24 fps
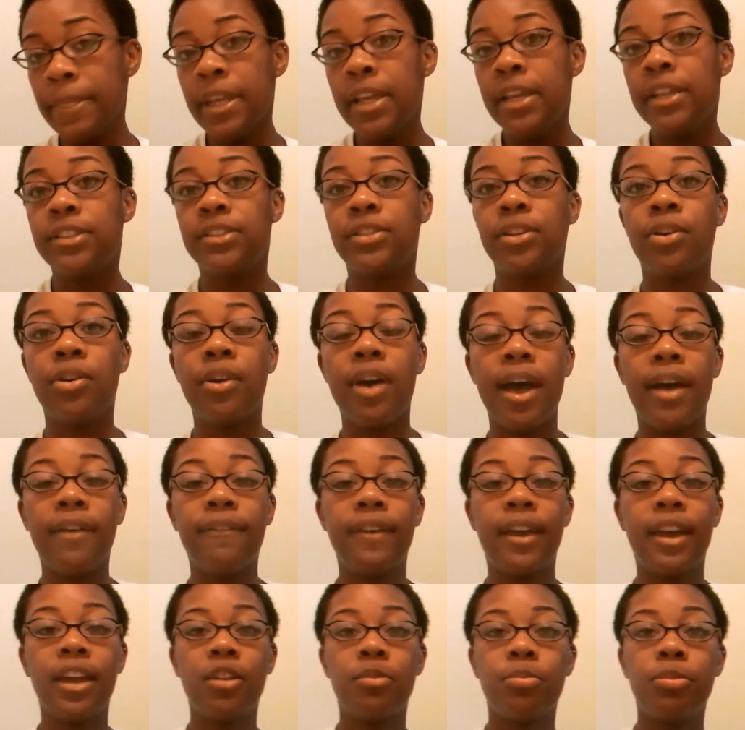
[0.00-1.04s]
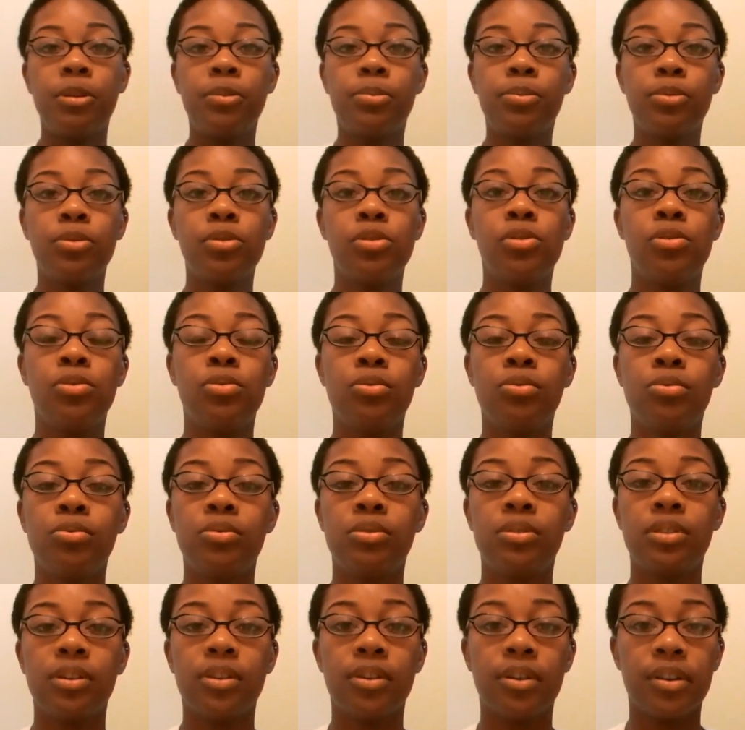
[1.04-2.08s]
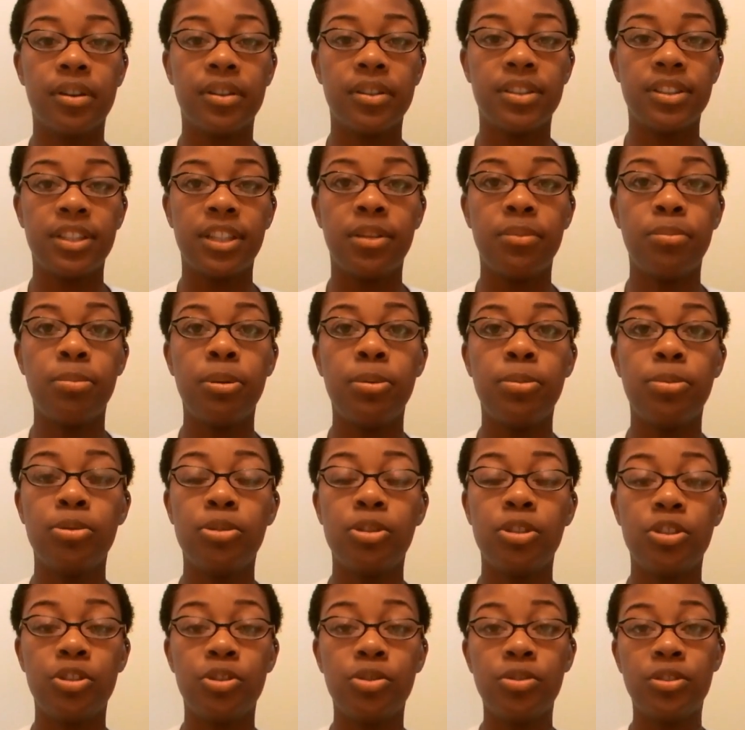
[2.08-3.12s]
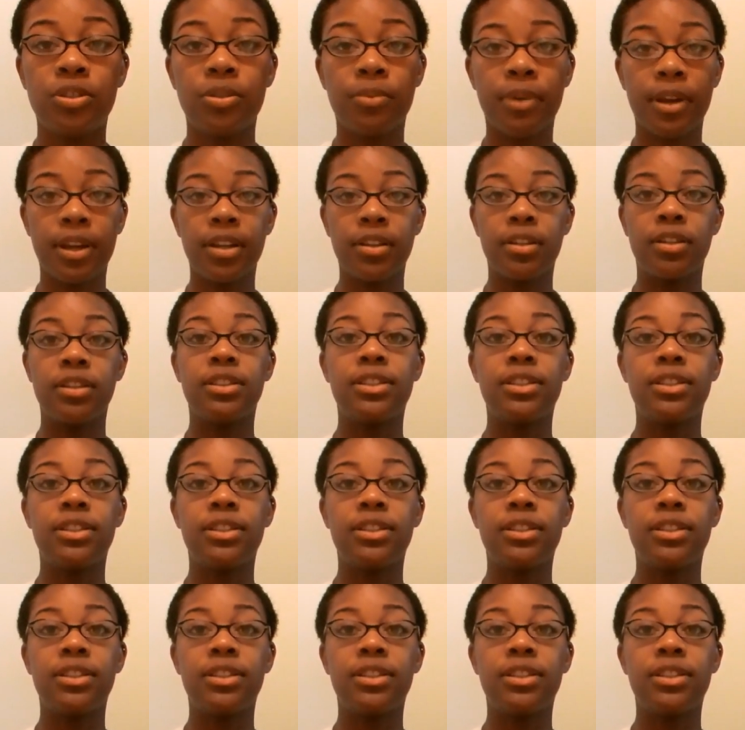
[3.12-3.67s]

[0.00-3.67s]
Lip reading: So I've had people use, or seen people just use a regular